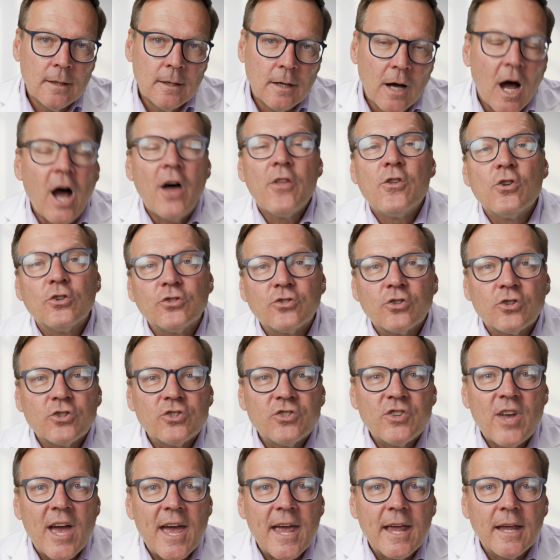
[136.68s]
Others are
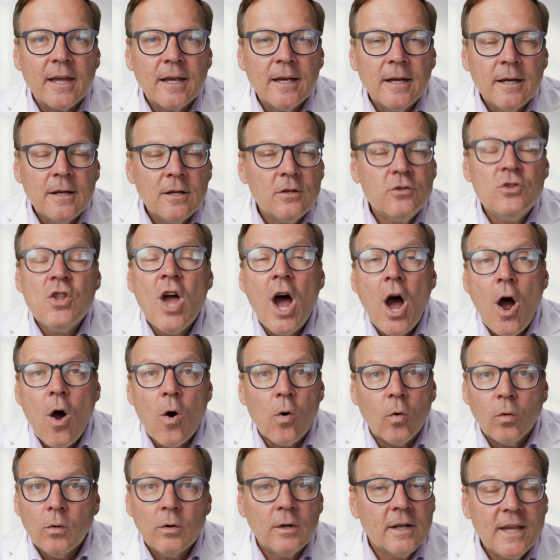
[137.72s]
saying,
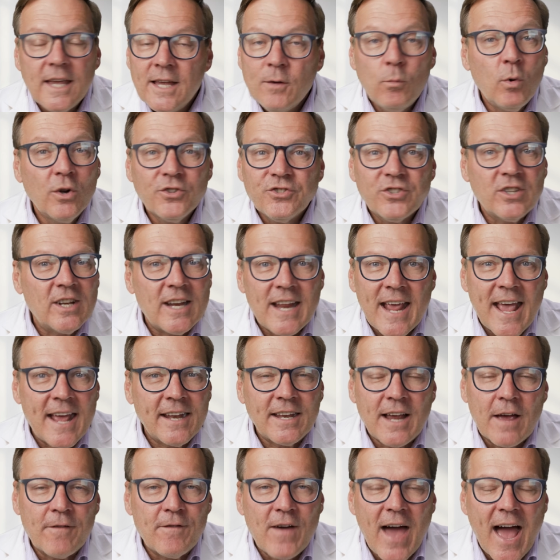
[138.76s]
no, he wasn't an
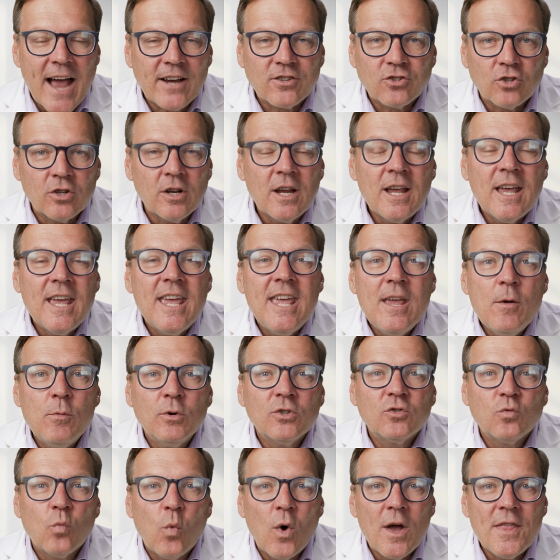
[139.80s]
anti-vaxxer. He
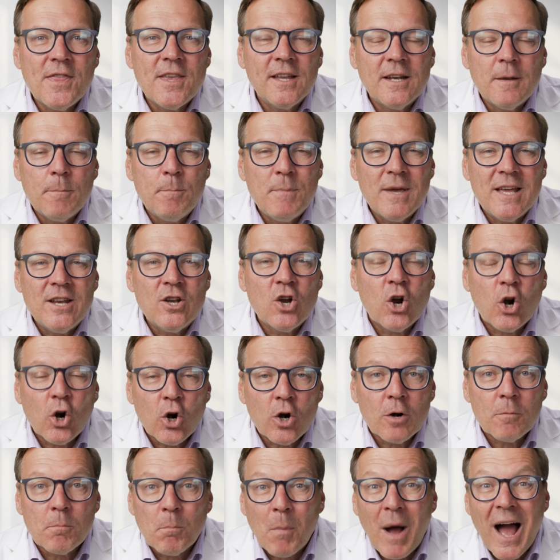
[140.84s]
was one that had been
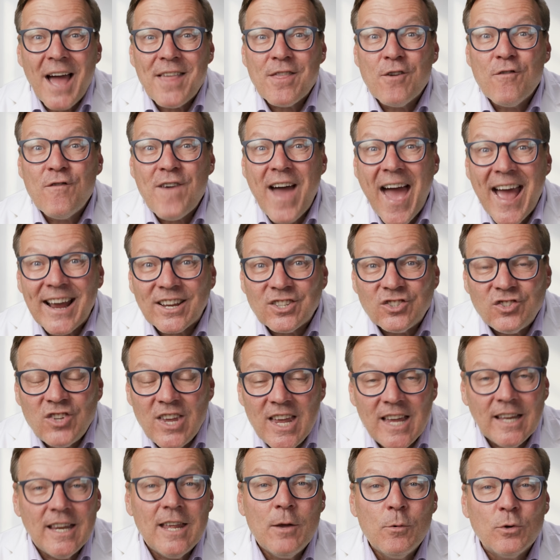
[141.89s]
hurt by the
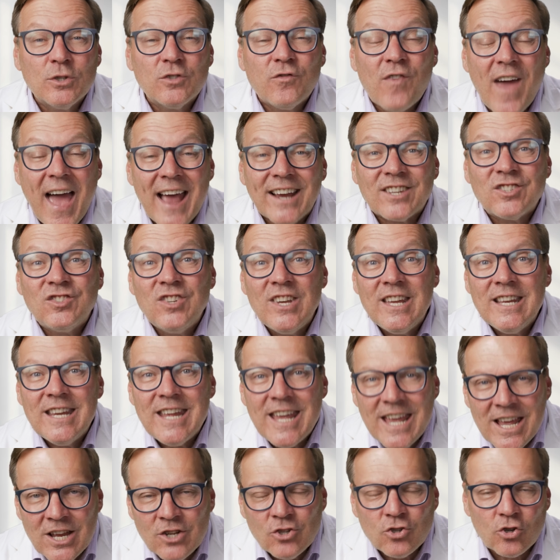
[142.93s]
vaccine. He was vaccine
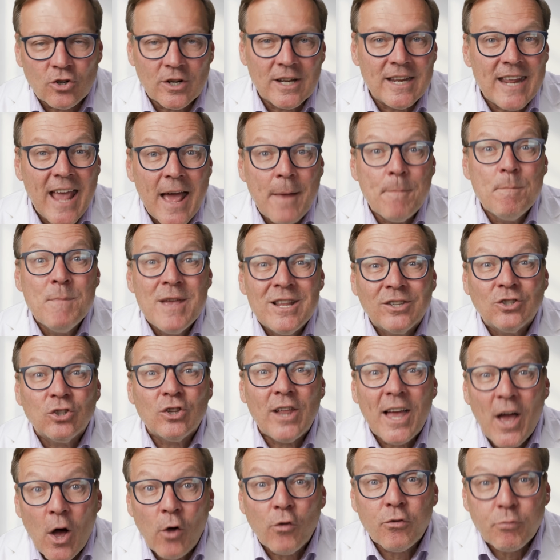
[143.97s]
injured and he had mental
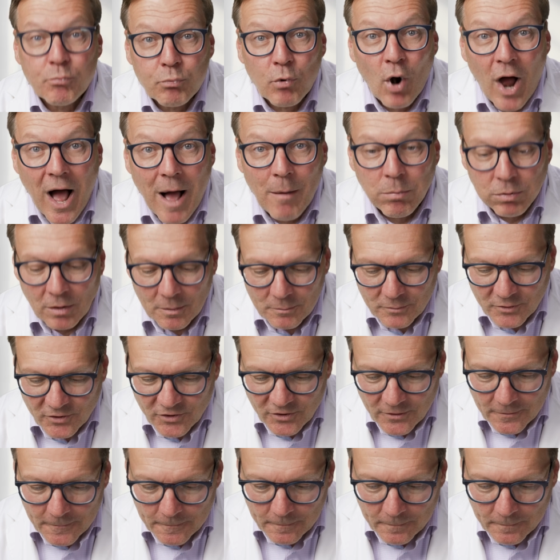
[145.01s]
health problems.